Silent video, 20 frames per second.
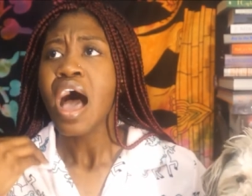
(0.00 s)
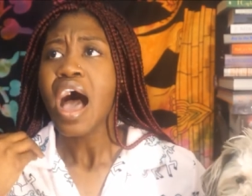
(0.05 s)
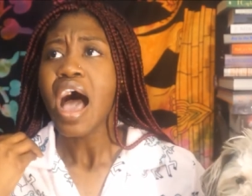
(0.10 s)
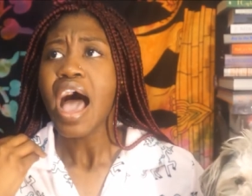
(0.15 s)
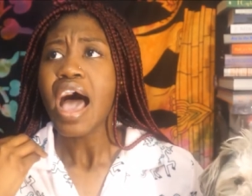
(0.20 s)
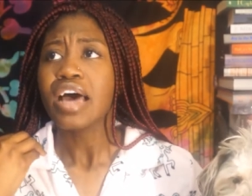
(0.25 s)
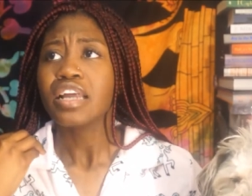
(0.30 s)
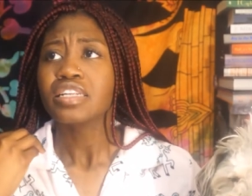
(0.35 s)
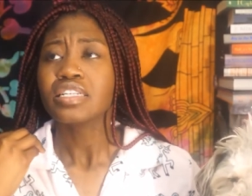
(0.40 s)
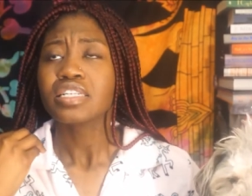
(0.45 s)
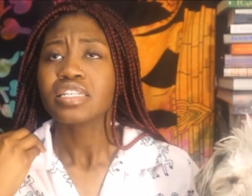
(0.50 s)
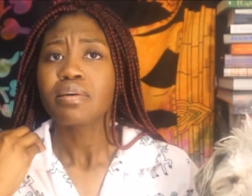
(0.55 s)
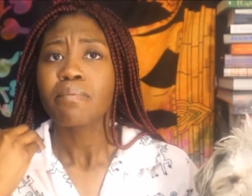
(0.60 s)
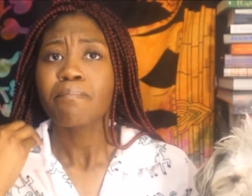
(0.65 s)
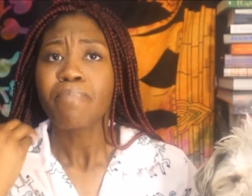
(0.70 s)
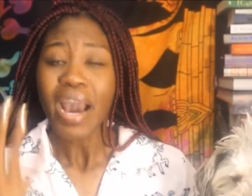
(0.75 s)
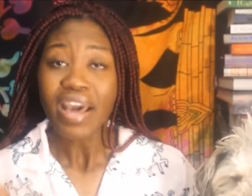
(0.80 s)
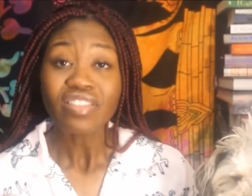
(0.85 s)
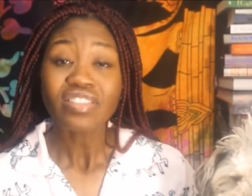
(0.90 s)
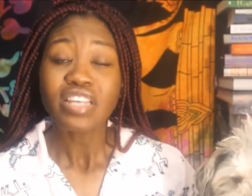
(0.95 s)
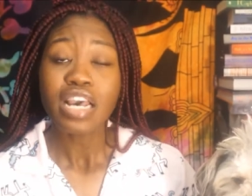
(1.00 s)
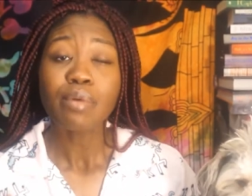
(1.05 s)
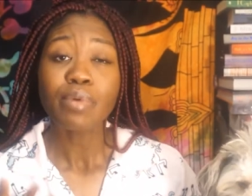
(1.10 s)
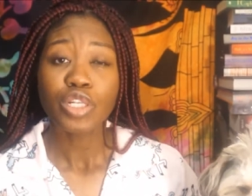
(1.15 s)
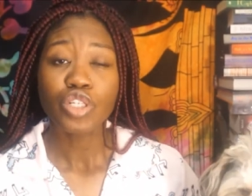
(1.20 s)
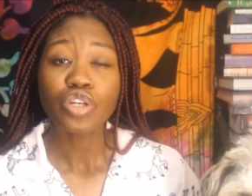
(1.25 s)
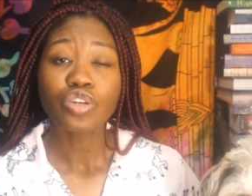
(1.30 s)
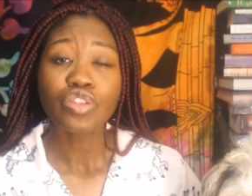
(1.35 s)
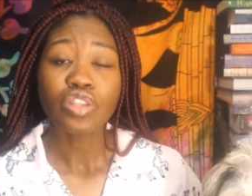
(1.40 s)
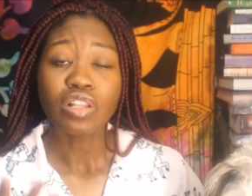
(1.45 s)
And by the time I
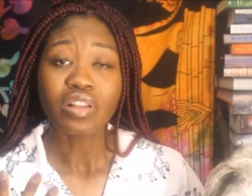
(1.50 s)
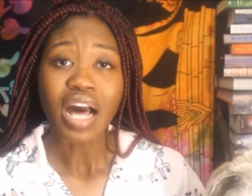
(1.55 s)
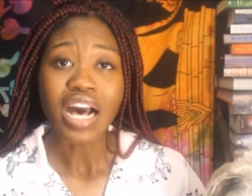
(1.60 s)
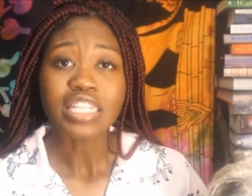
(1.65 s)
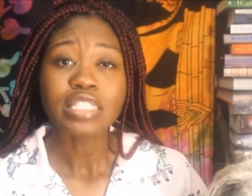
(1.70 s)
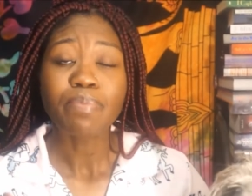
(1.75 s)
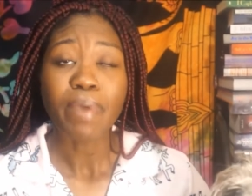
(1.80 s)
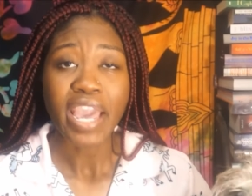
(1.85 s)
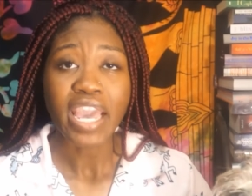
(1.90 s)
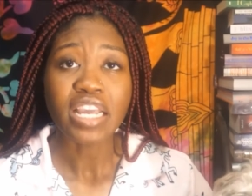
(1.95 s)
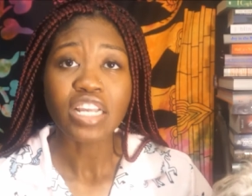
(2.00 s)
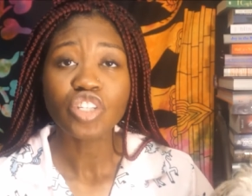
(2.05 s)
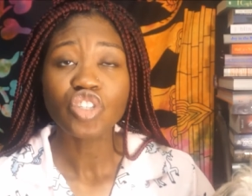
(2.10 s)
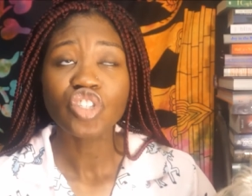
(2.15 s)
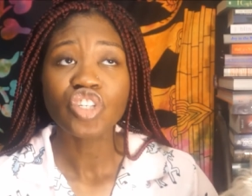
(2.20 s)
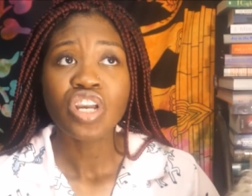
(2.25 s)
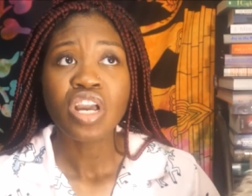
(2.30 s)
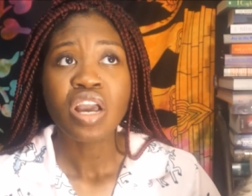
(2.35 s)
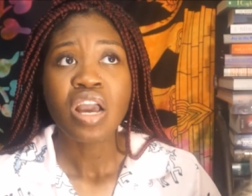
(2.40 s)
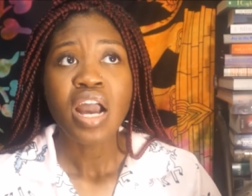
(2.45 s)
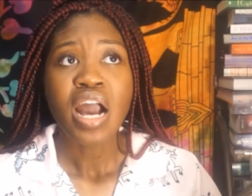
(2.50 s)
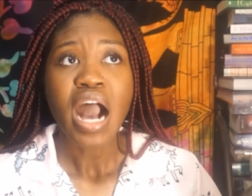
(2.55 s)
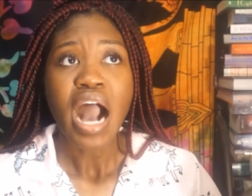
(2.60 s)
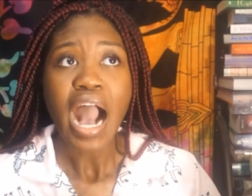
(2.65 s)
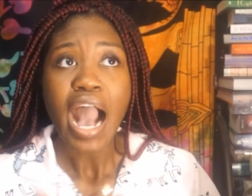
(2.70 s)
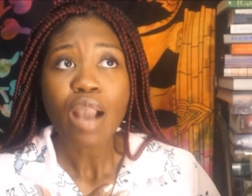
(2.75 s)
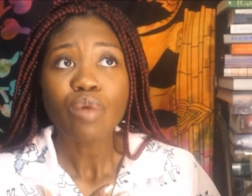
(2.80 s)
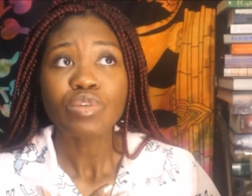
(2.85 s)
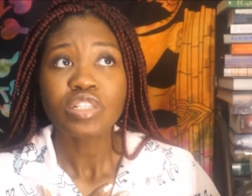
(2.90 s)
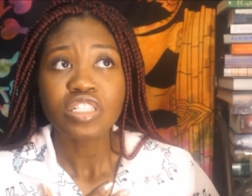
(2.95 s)
turned the last page,
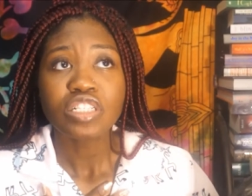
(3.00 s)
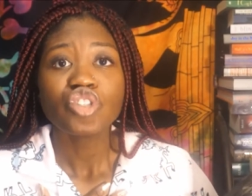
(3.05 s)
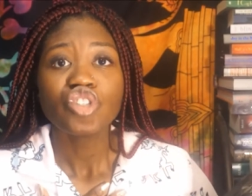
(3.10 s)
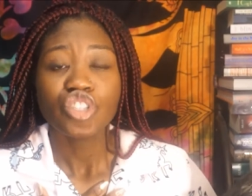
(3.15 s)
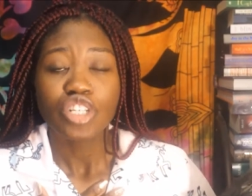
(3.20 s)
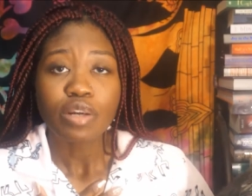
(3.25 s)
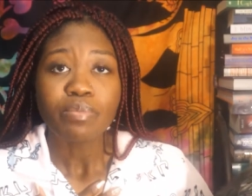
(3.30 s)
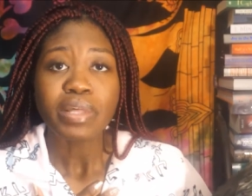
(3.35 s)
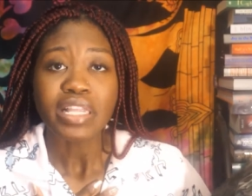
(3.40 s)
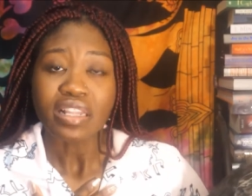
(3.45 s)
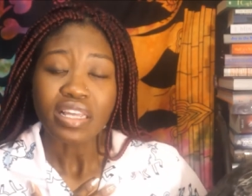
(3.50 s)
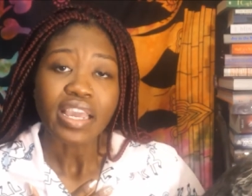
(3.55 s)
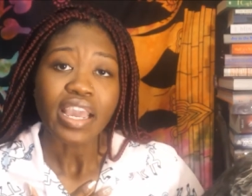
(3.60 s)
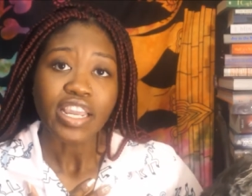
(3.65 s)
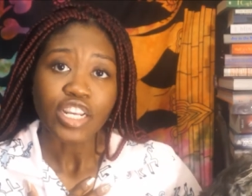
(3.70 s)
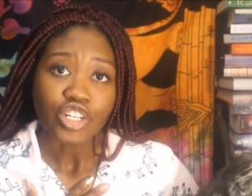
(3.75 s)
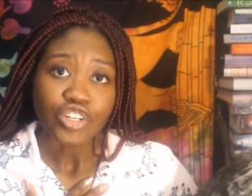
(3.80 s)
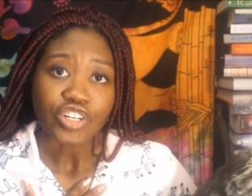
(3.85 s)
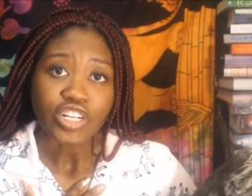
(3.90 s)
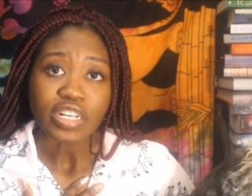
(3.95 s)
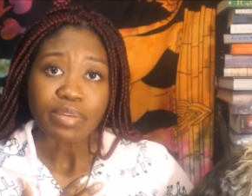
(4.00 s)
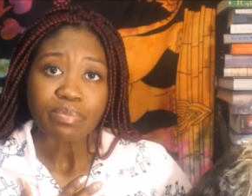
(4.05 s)
I was legitimately angry